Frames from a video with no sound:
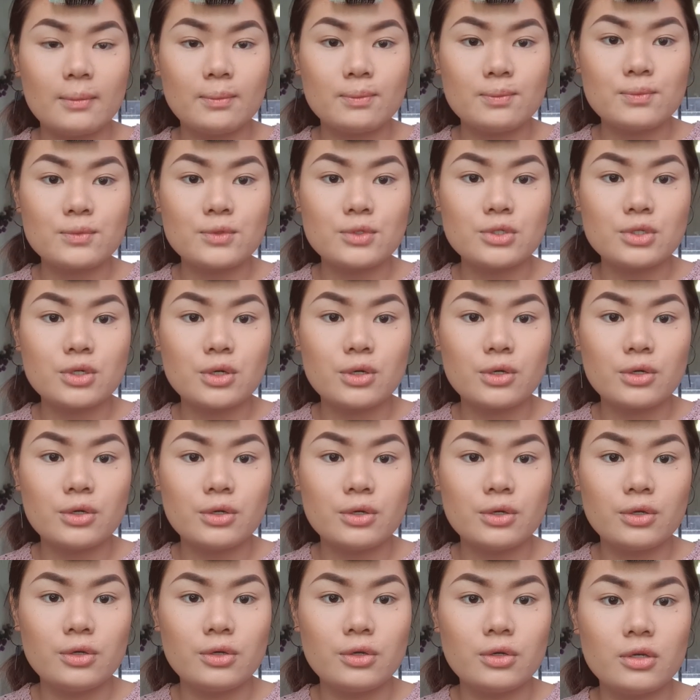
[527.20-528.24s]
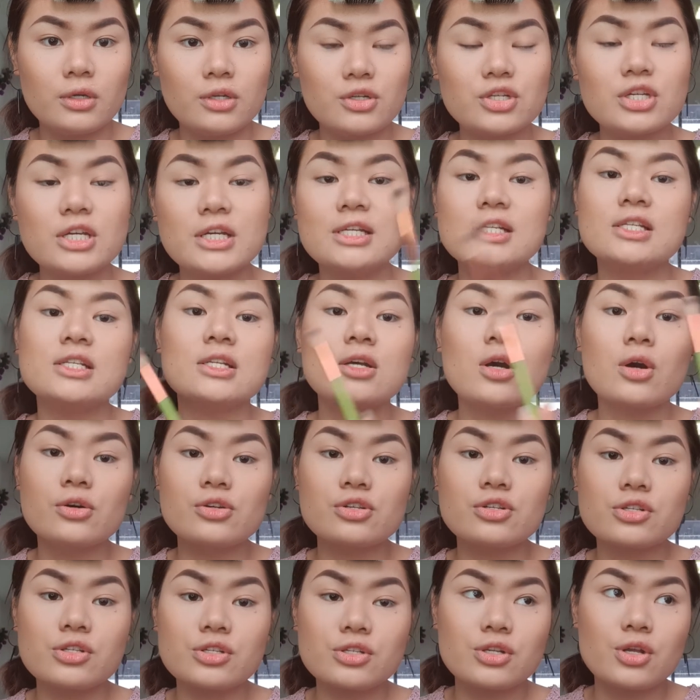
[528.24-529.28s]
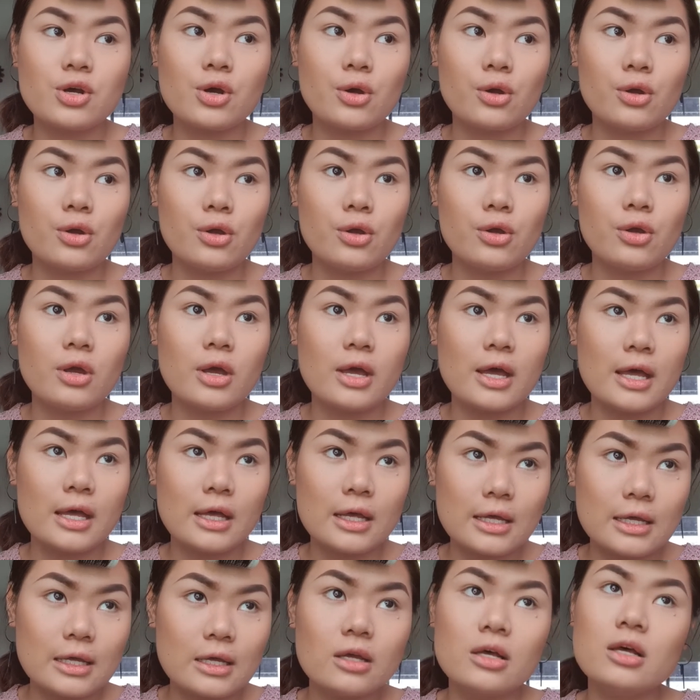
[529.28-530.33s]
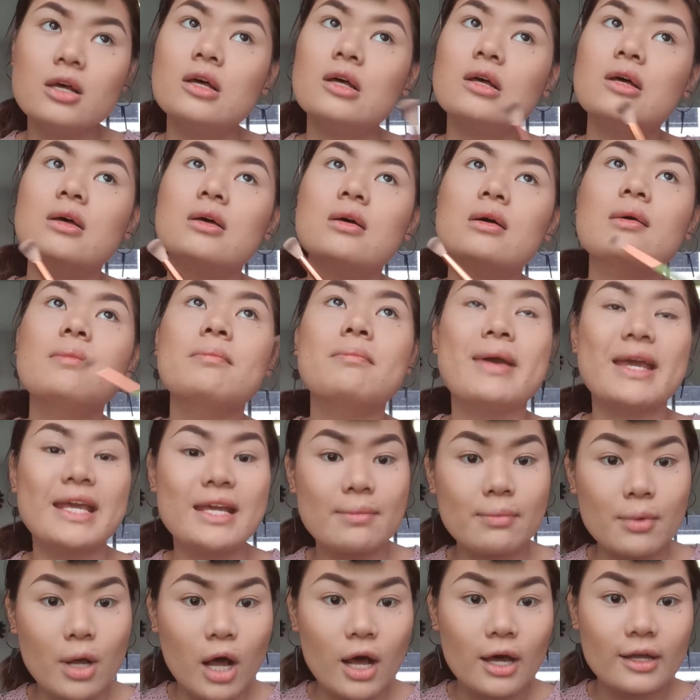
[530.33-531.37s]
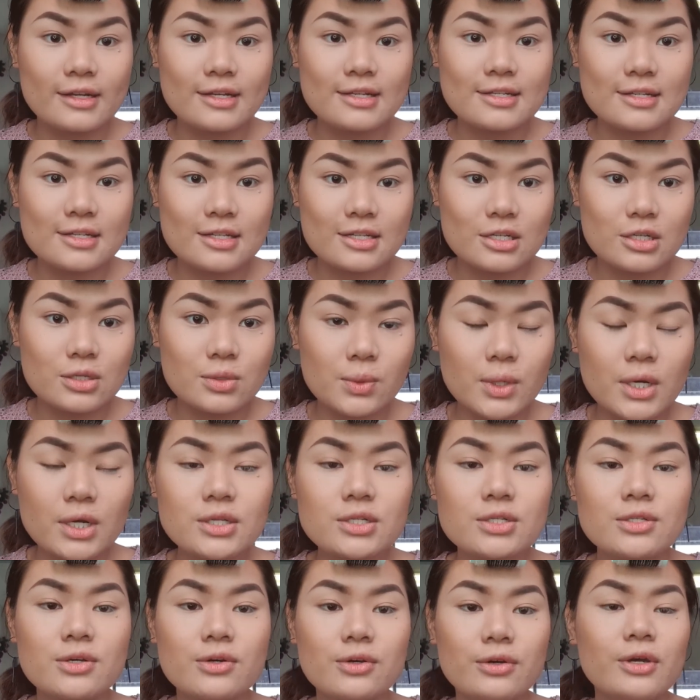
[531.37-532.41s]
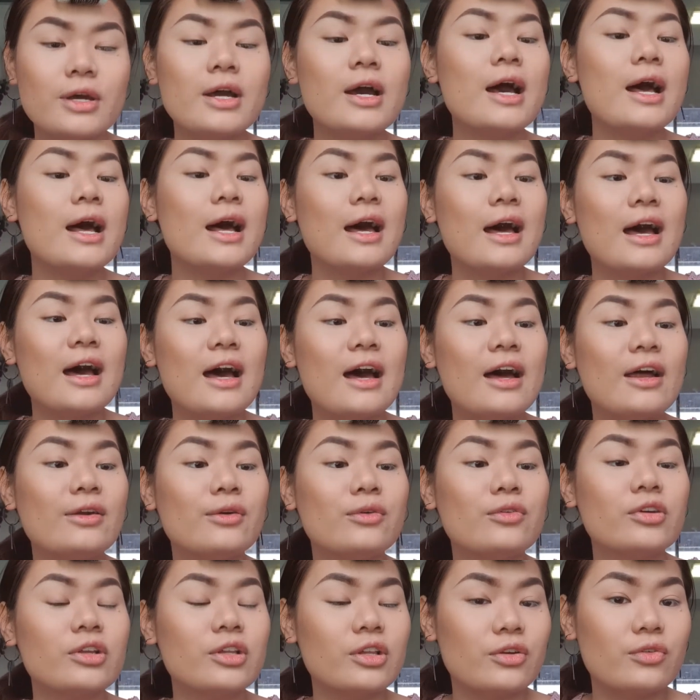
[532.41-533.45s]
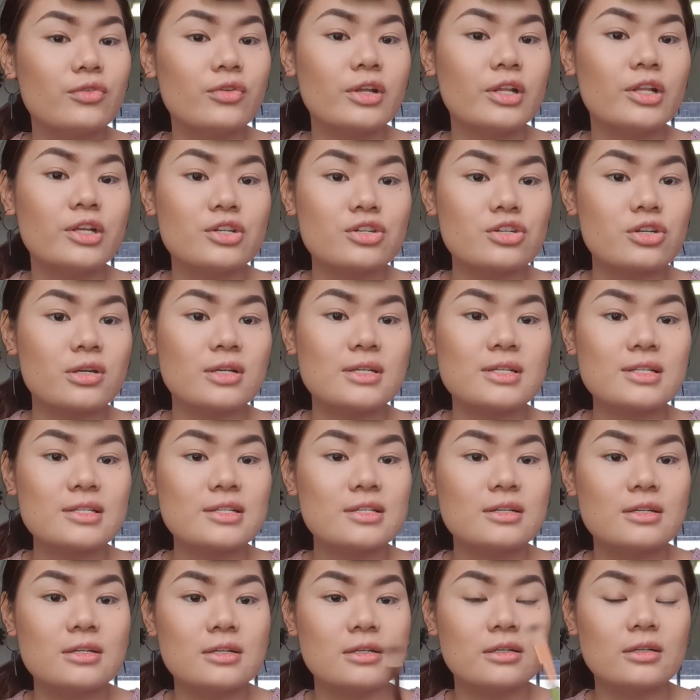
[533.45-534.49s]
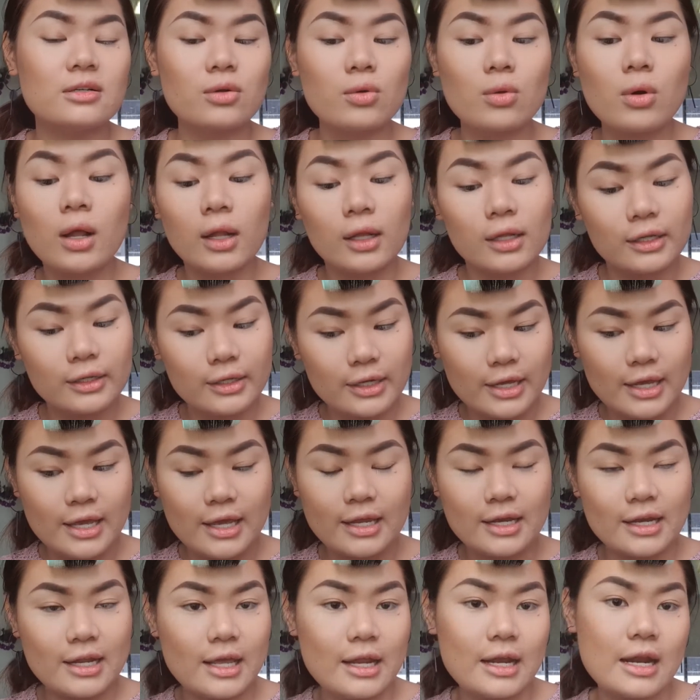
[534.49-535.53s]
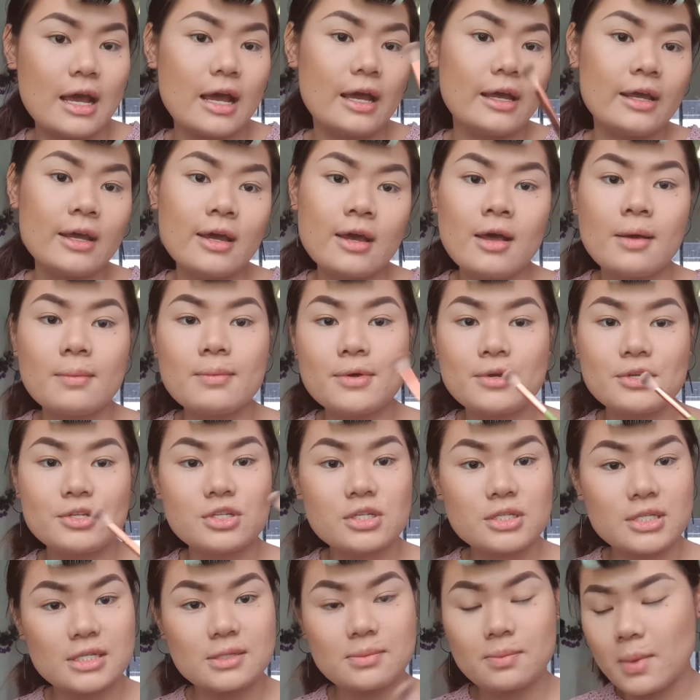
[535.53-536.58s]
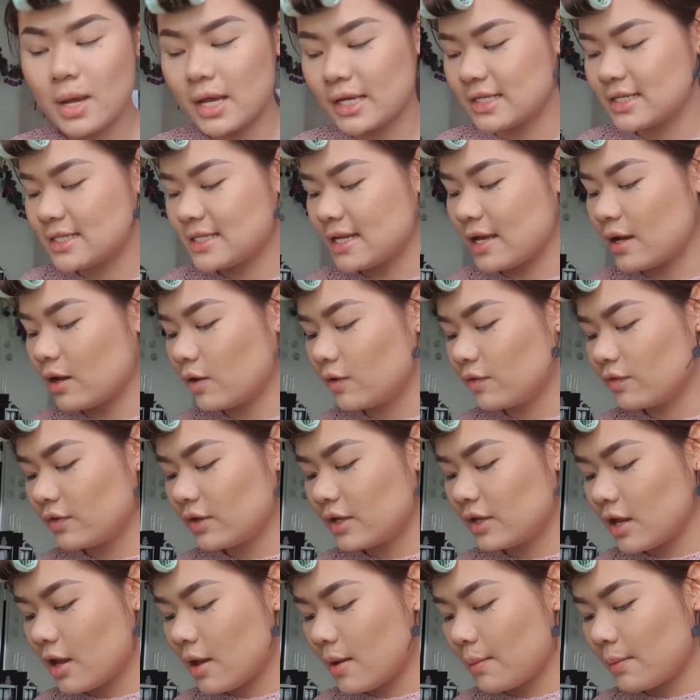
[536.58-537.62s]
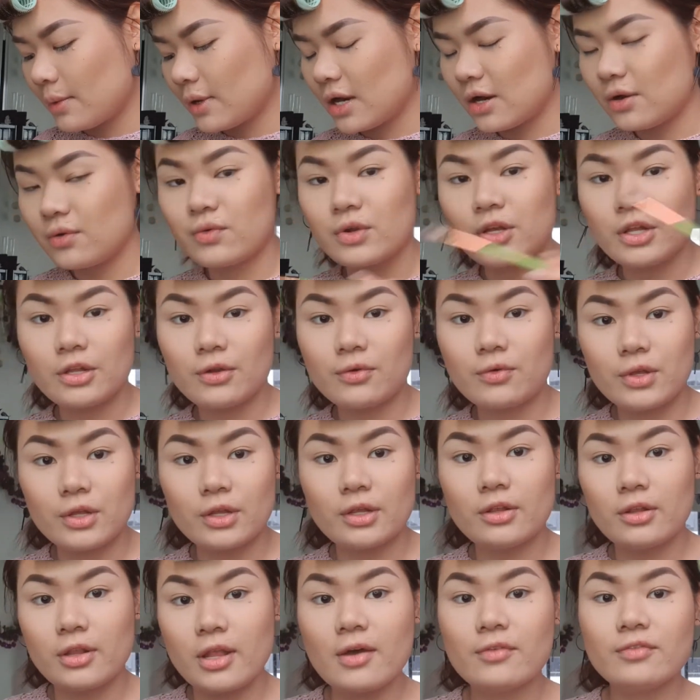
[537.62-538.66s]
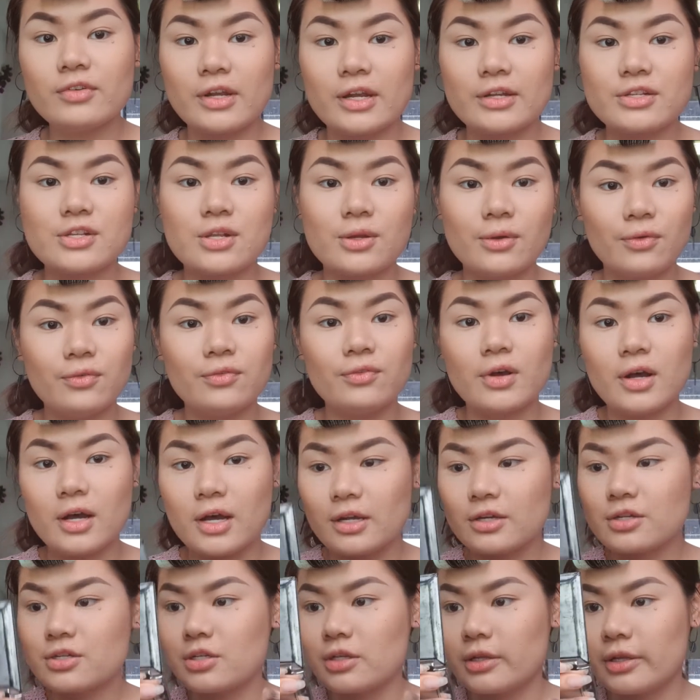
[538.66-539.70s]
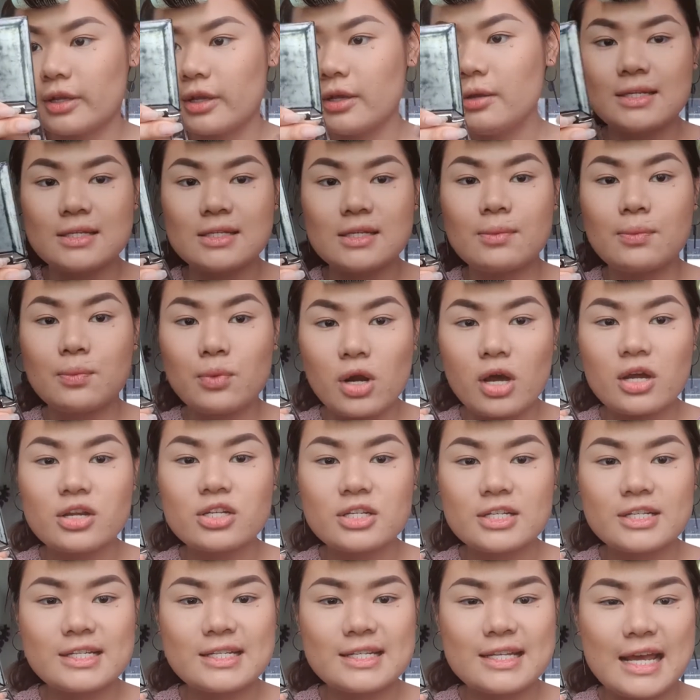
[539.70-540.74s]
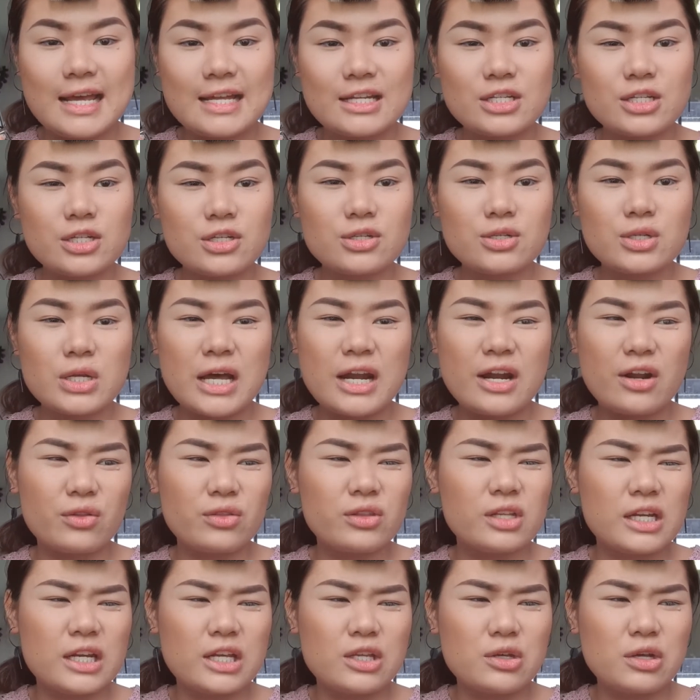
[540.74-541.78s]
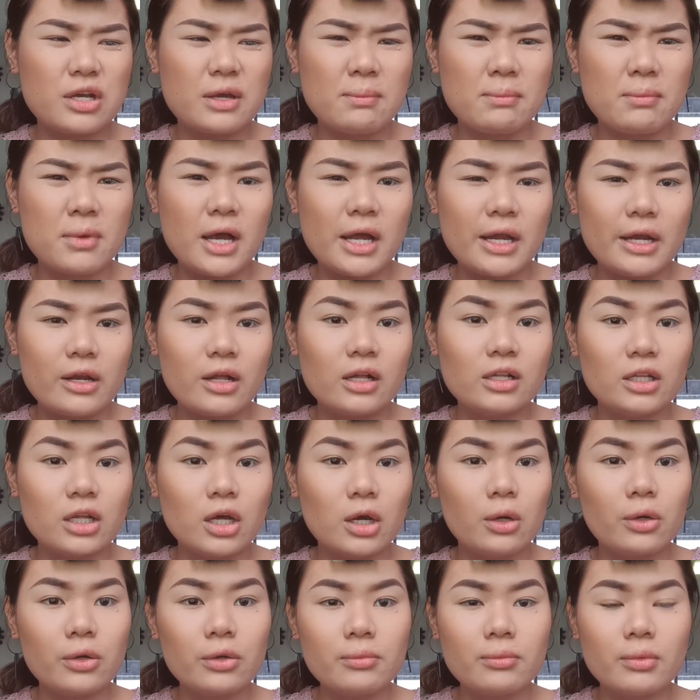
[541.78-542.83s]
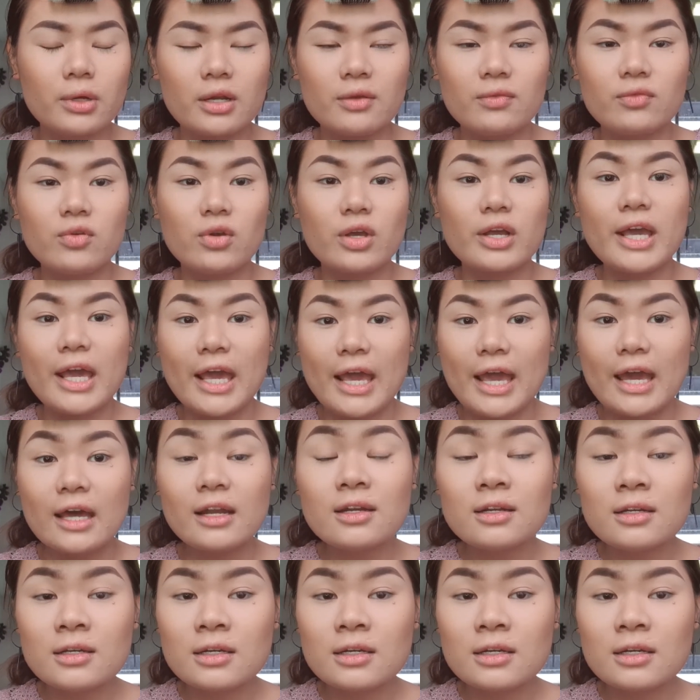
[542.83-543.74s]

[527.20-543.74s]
So she's also a makeup artist as well, so I really trust the quality, and then I purchased it myself, but I really love it so far. Actually, it's a brush set, so I don't think that you can buy it alone, but if you can,